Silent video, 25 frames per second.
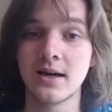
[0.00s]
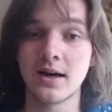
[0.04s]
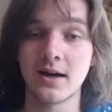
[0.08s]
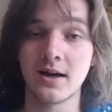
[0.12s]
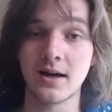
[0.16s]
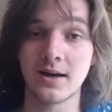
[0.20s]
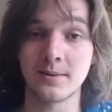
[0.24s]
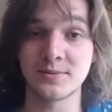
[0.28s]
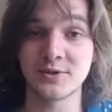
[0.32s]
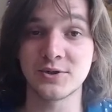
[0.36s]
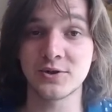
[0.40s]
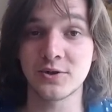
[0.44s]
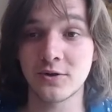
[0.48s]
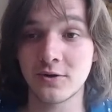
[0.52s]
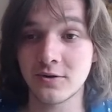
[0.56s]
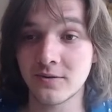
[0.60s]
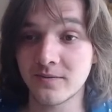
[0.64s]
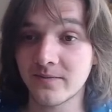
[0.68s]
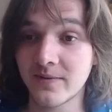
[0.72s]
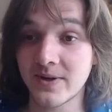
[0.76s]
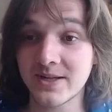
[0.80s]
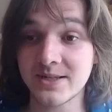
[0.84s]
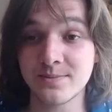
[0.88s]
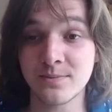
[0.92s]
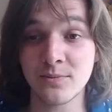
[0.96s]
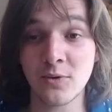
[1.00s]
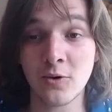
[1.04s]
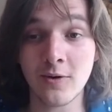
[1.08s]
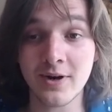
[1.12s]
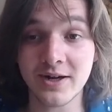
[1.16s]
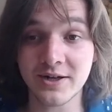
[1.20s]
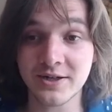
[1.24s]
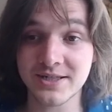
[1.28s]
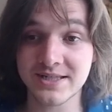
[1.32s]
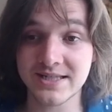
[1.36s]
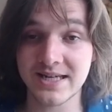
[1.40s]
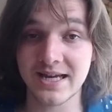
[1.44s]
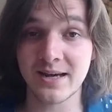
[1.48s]
I'm sure there's more I
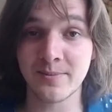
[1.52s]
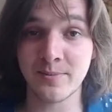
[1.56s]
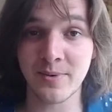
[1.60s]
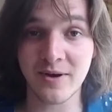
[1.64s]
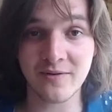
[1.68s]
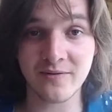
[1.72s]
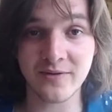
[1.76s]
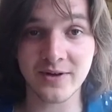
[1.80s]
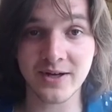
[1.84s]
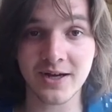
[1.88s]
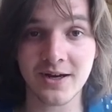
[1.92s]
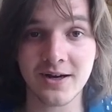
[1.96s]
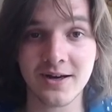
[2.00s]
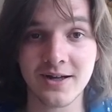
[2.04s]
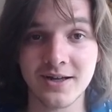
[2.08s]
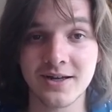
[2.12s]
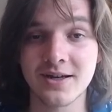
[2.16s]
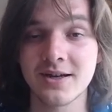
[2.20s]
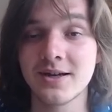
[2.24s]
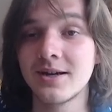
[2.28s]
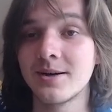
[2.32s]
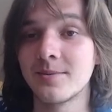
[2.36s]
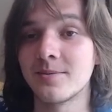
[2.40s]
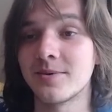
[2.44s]
could say about the card,